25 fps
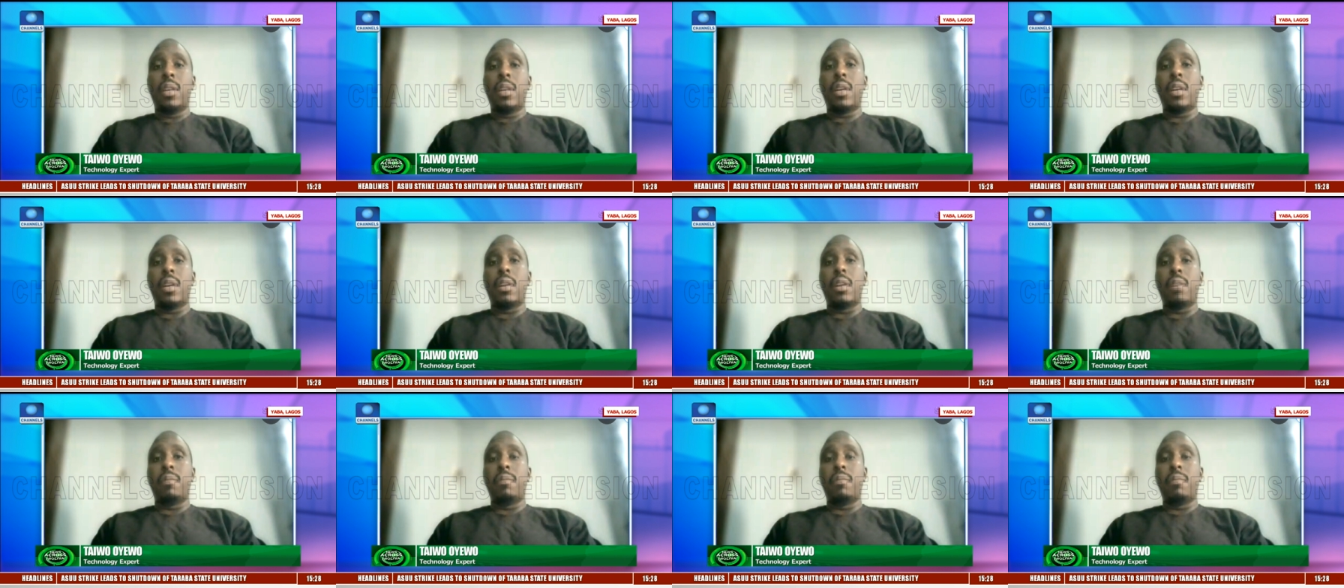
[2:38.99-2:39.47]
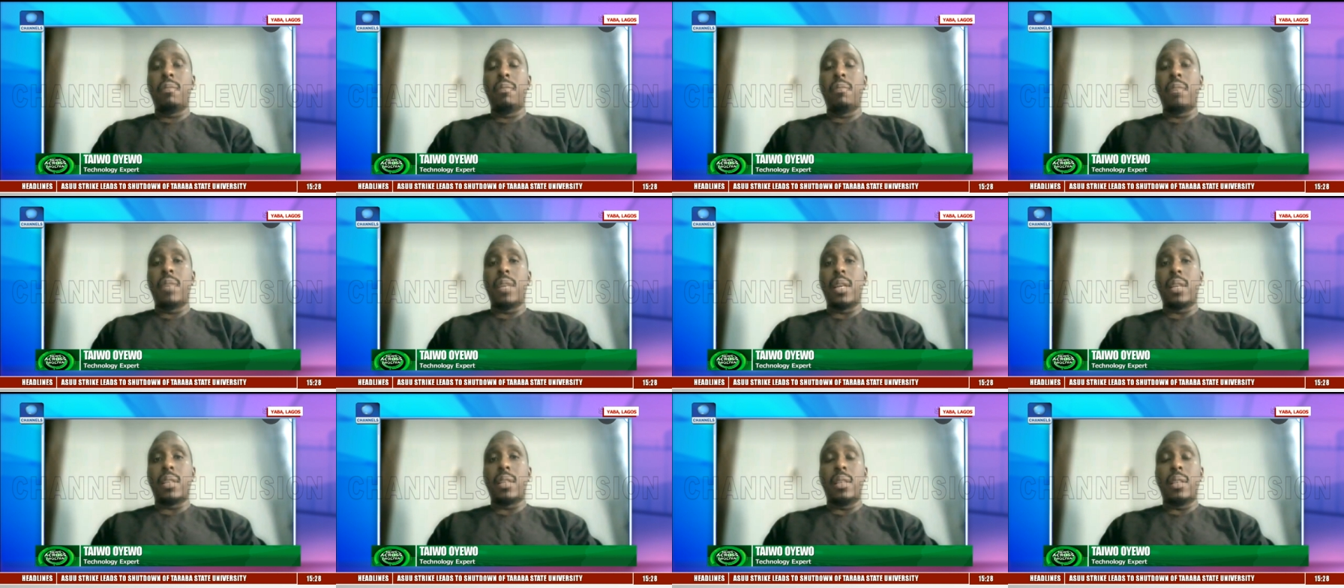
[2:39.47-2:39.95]

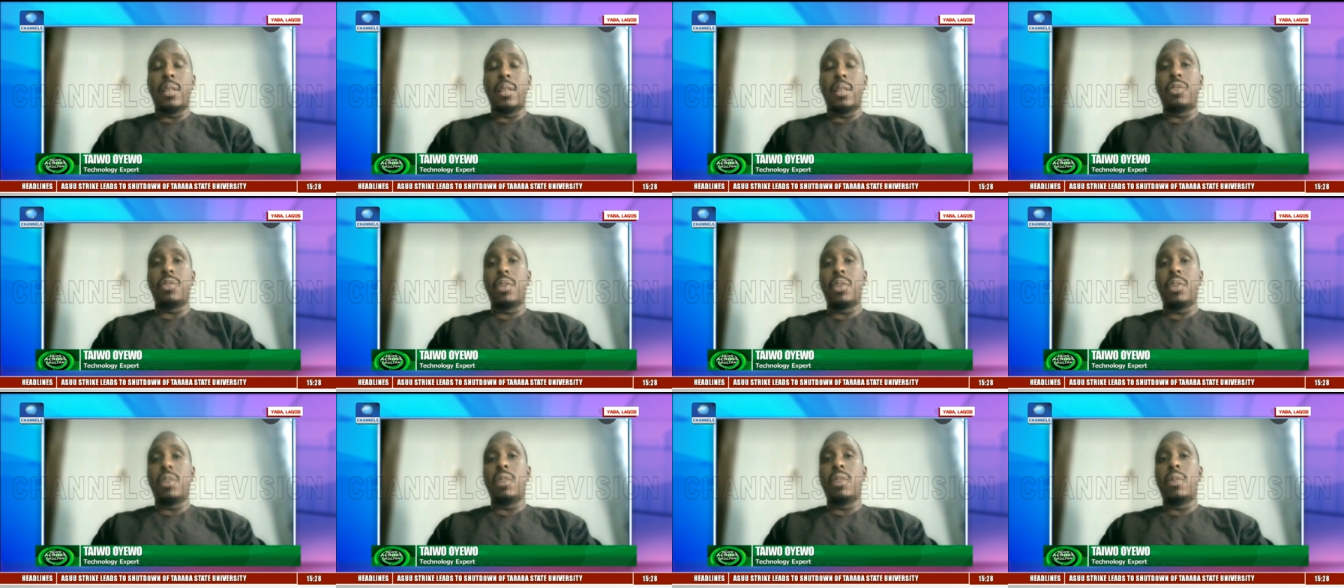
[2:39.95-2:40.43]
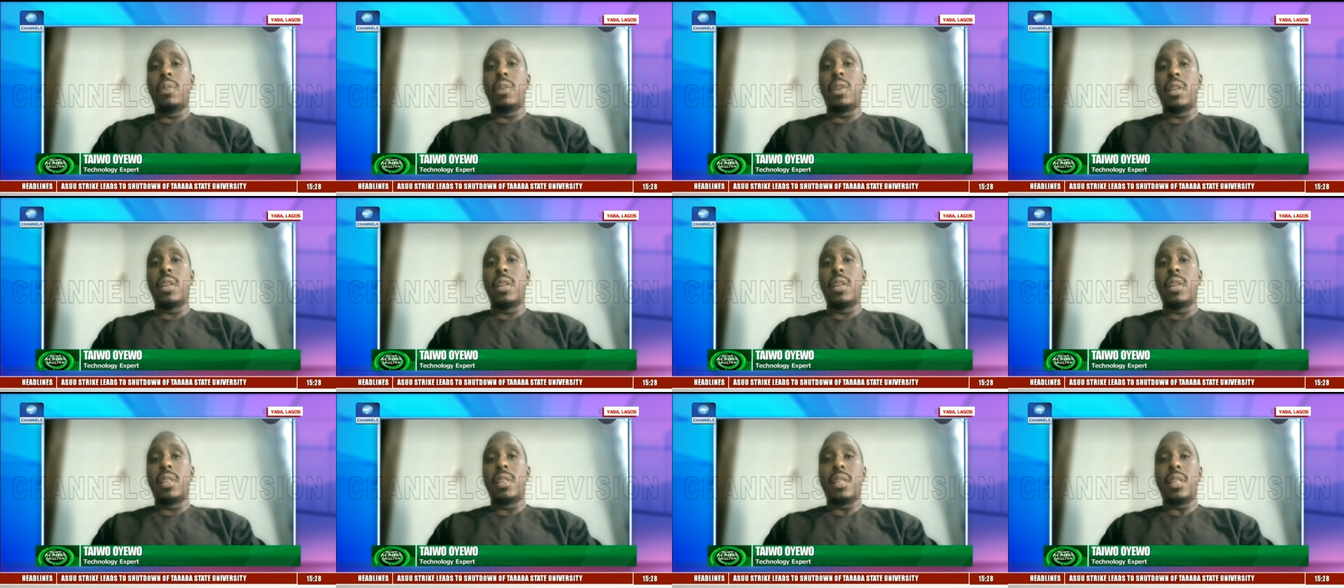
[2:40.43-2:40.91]
That's literally what
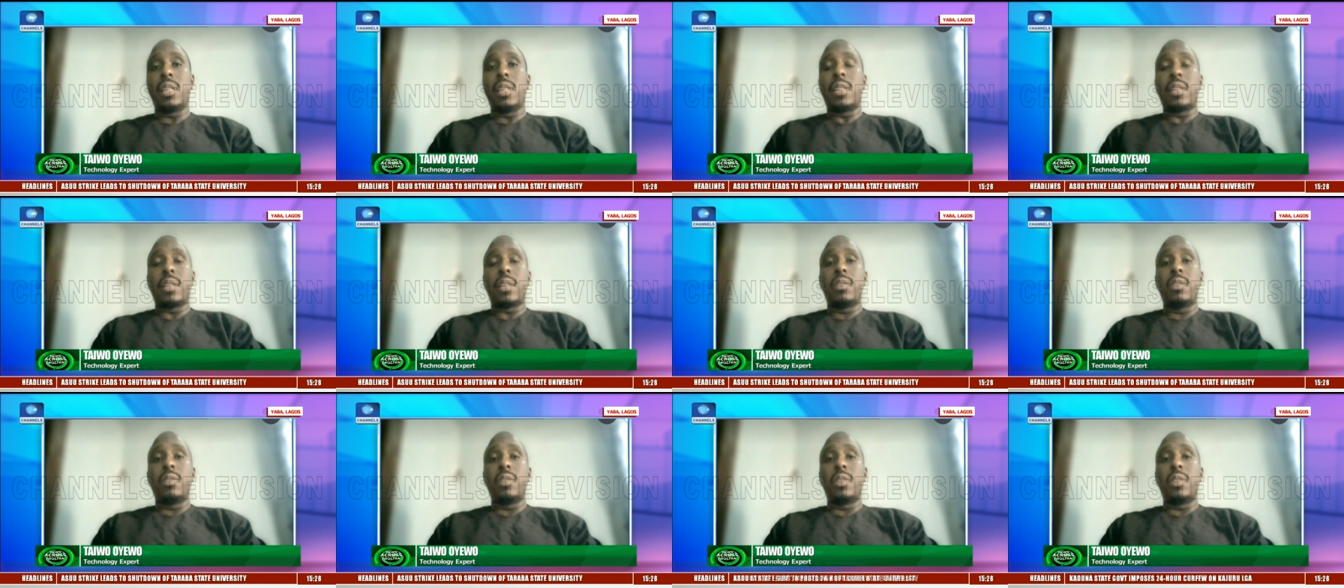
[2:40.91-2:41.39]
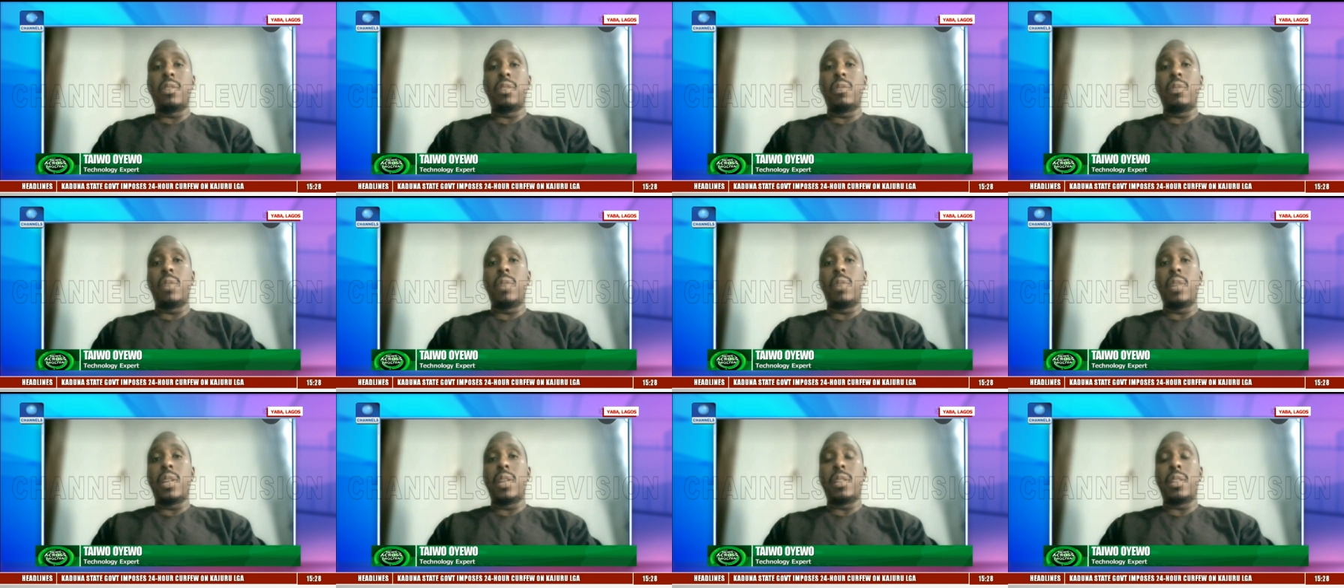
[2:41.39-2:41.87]
it is. And technology is the
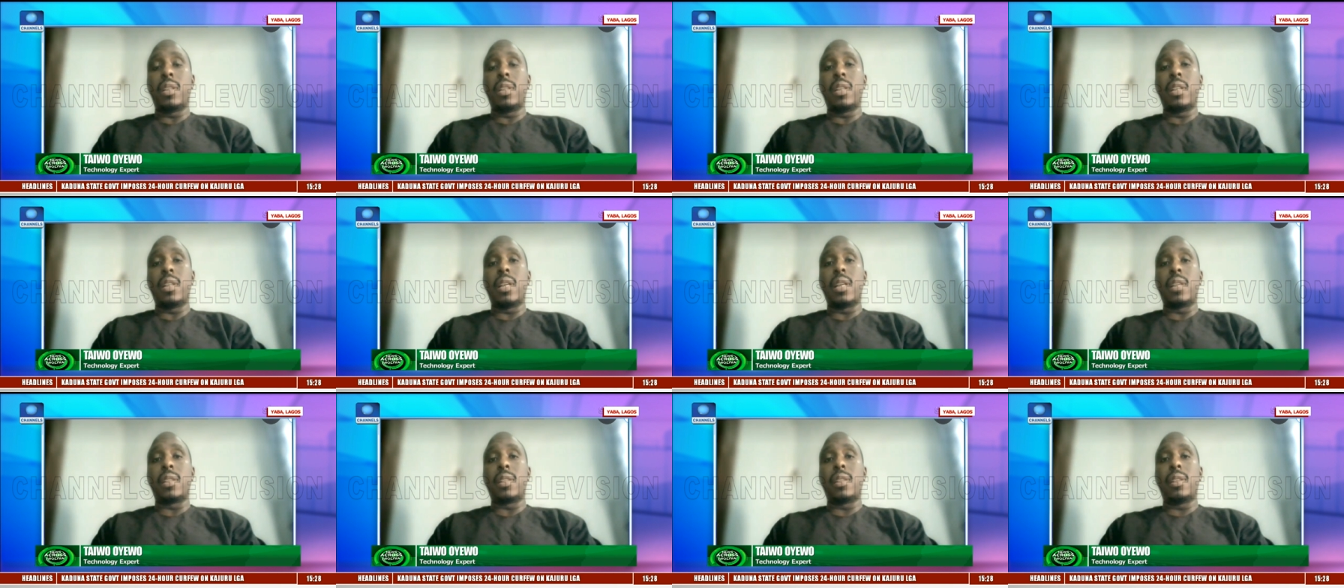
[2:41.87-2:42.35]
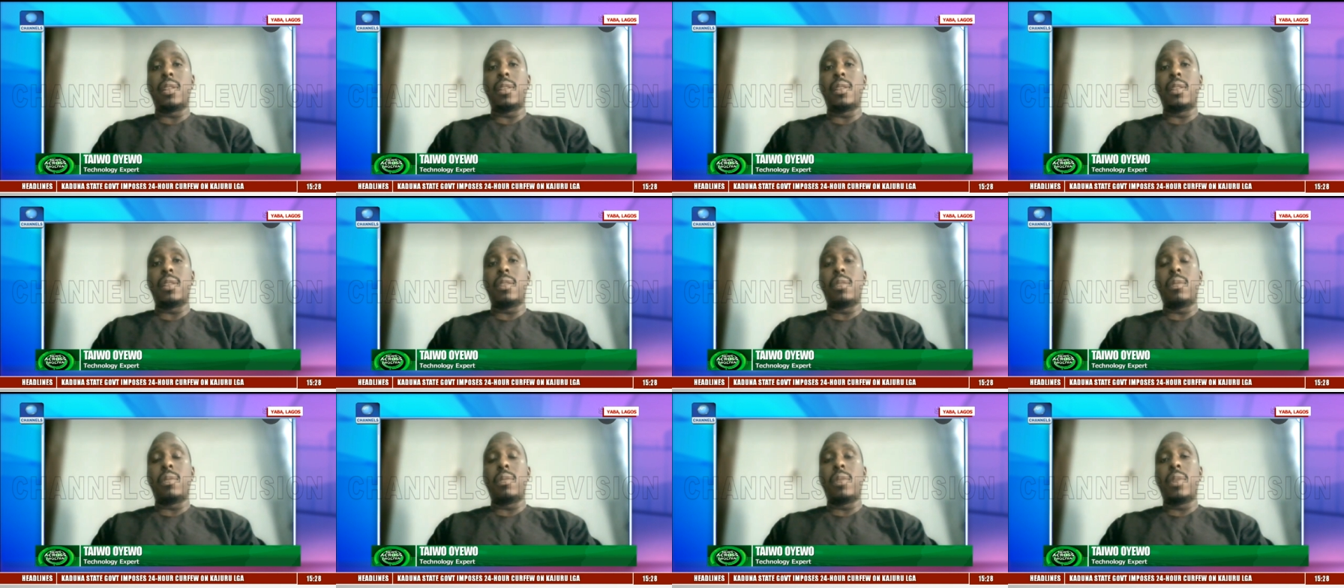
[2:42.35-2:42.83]
way, internet access
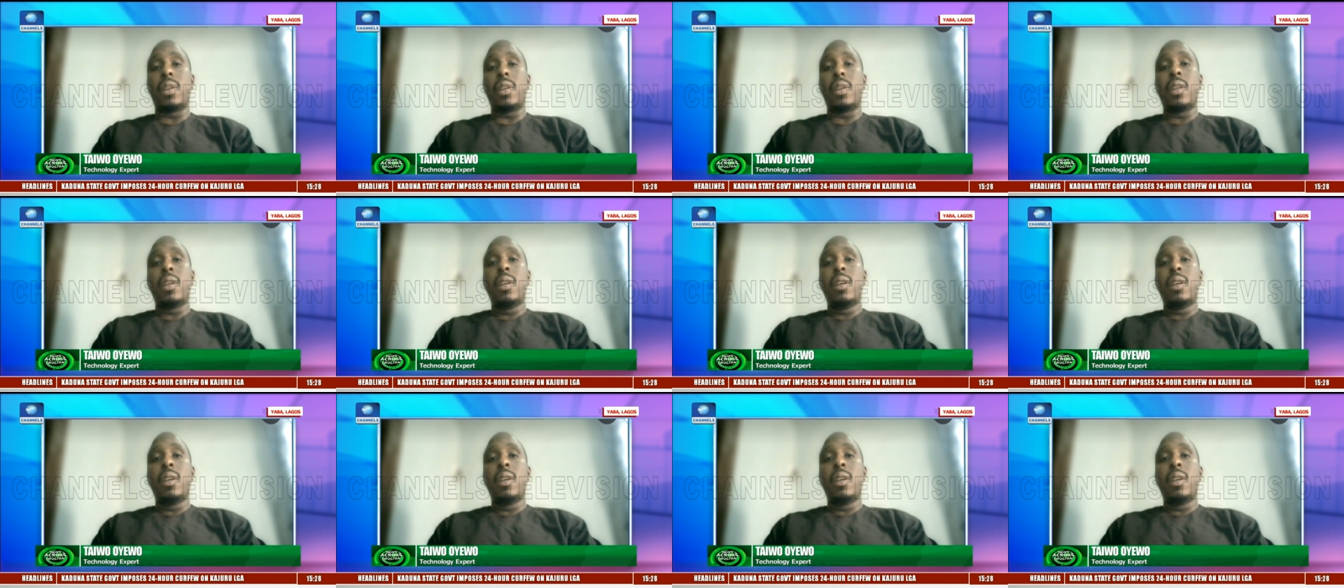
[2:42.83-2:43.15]
is the way